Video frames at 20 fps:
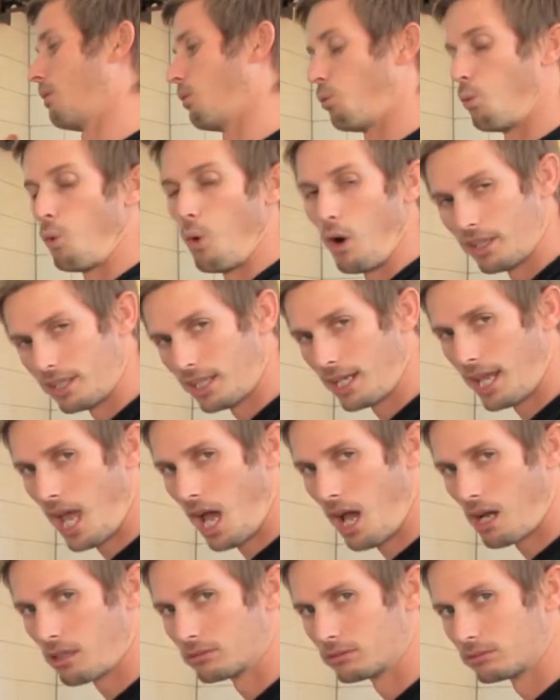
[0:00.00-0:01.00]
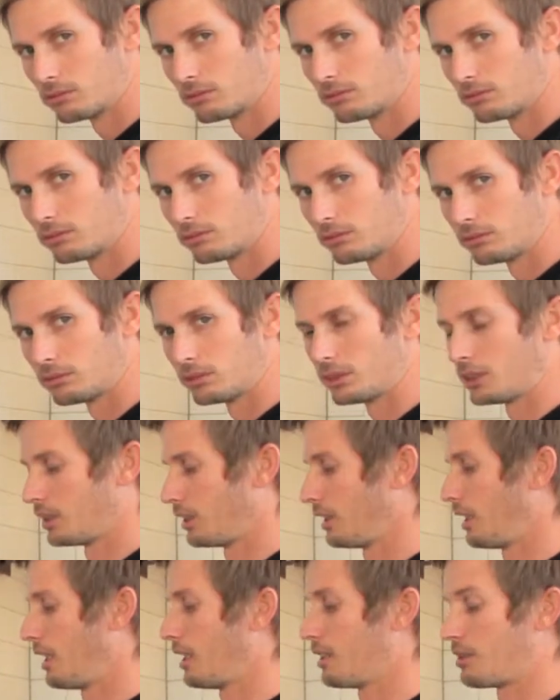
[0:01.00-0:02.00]
wind it out
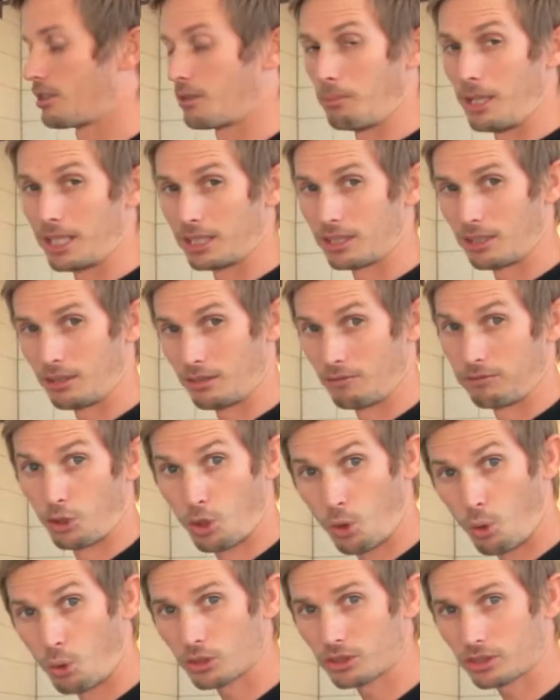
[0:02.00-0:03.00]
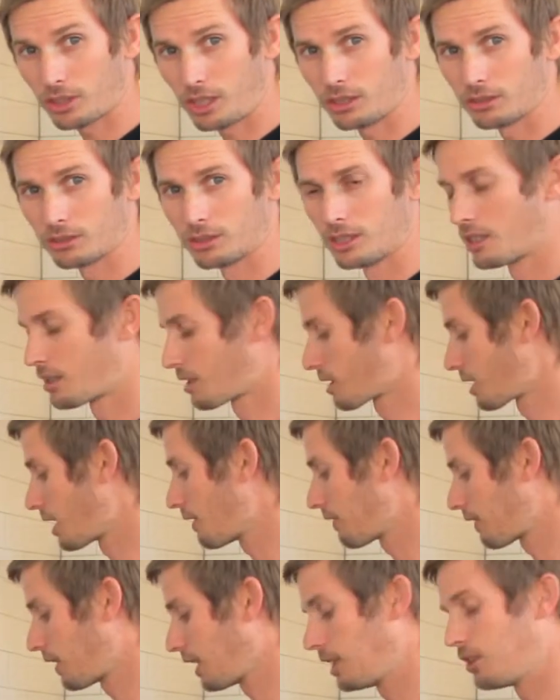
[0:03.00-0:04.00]
to make it coarser, see
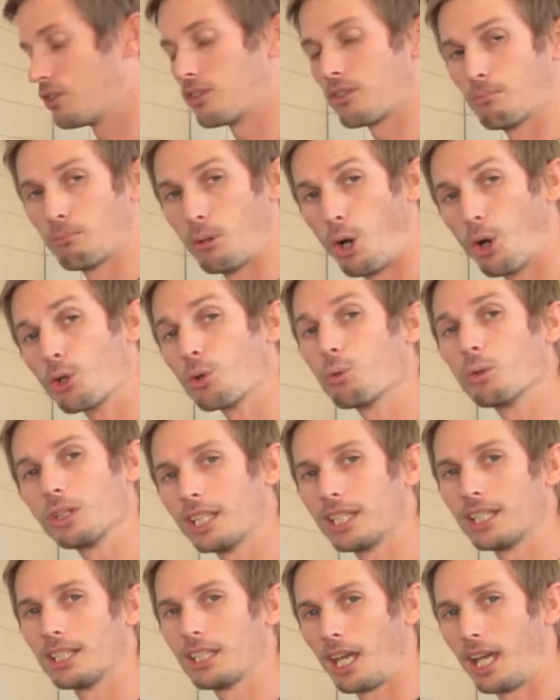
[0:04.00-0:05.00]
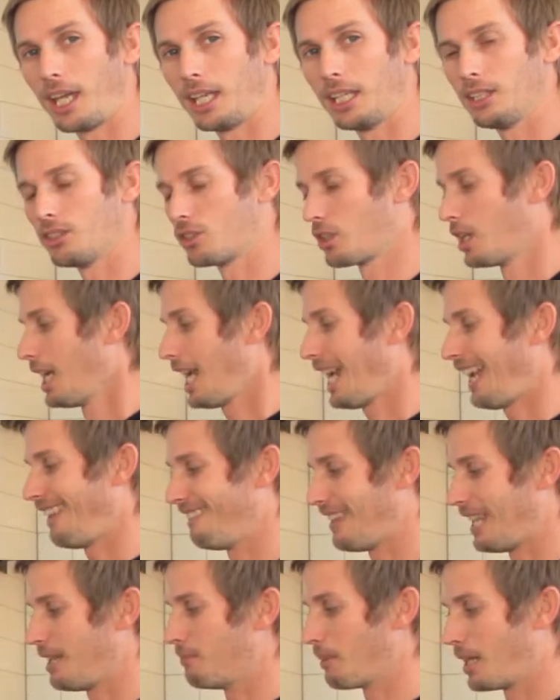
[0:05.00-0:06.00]
if the motor will engage,
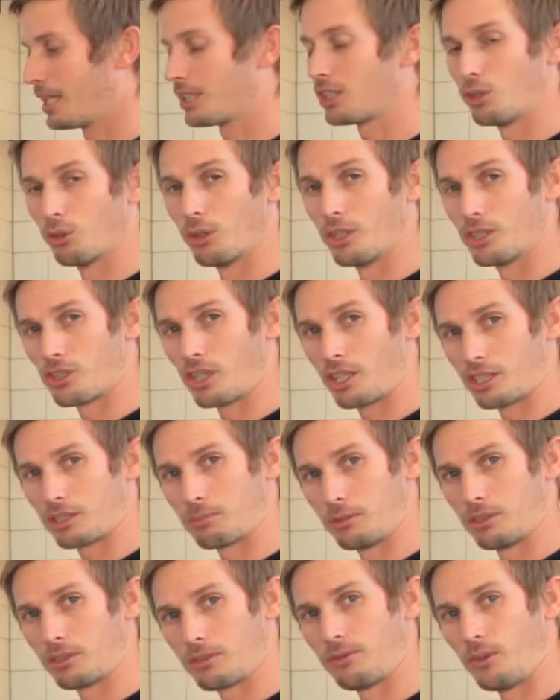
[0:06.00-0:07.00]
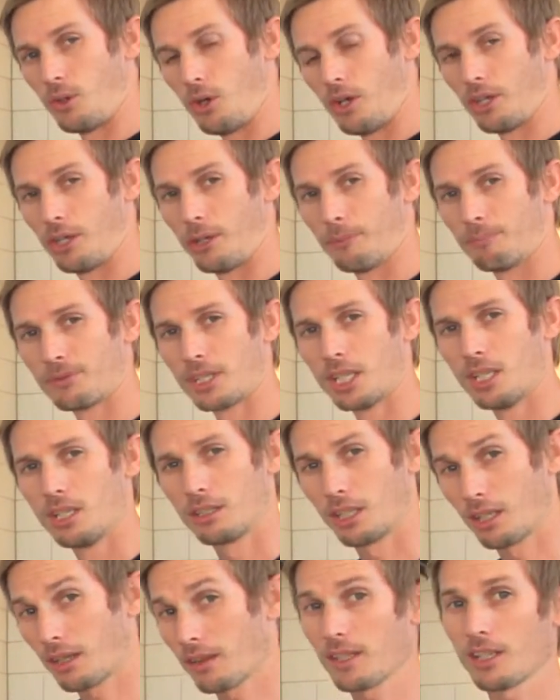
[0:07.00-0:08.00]
and then make your adjustments finer.
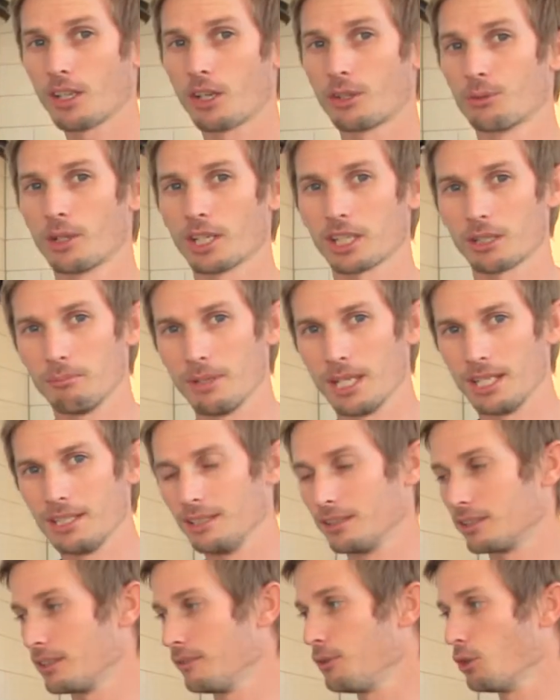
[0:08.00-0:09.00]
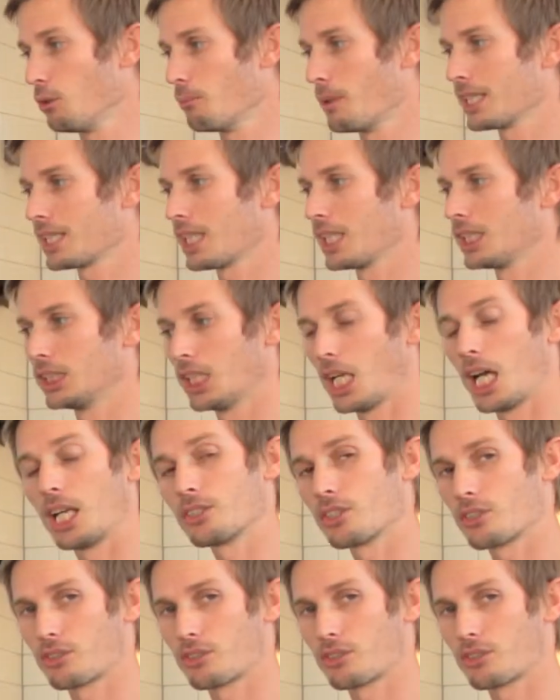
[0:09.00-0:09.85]
The other thing I'd recommend is if you're making large